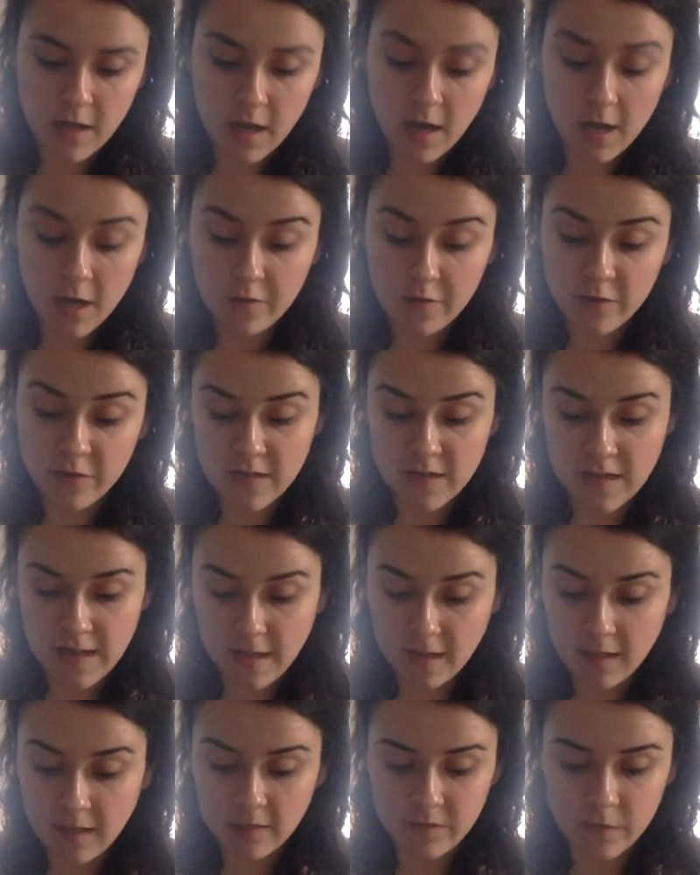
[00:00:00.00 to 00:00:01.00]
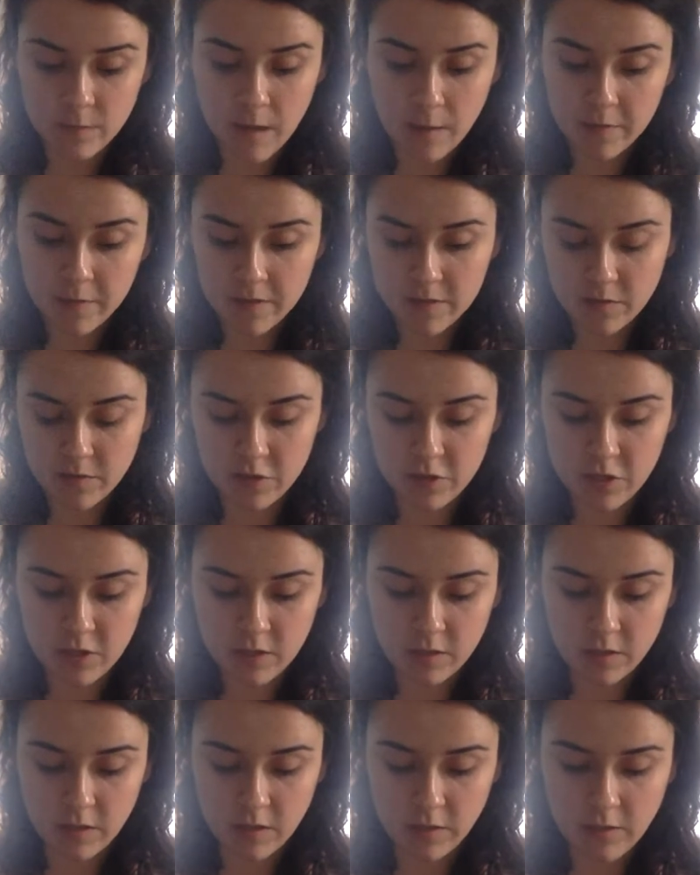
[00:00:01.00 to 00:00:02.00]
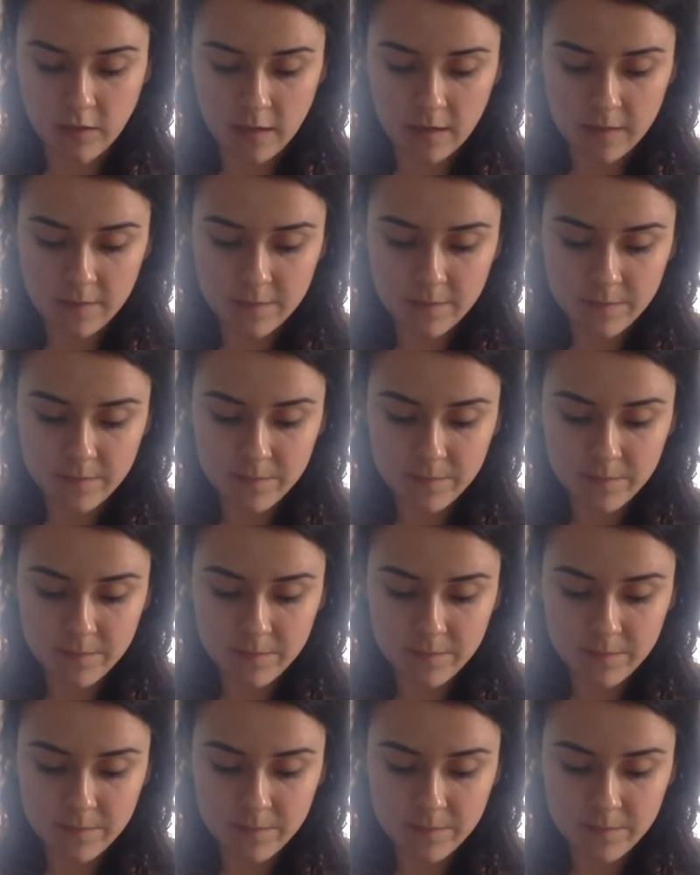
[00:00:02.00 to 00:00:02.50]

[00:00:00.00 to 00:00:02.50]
I offered to hang it for Mama so that she could get ready.